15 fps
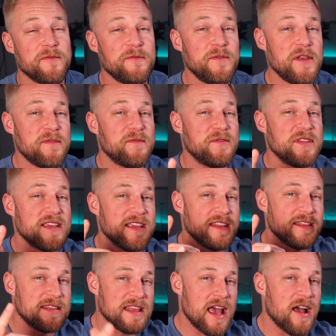
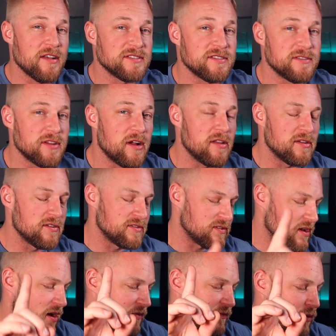$15,000
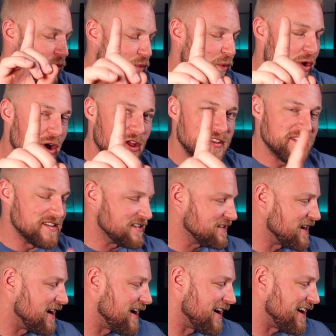off of one
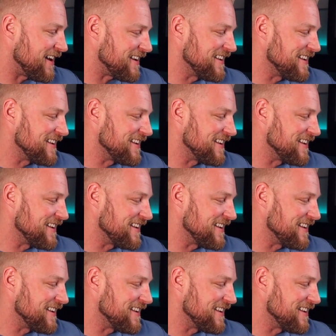design.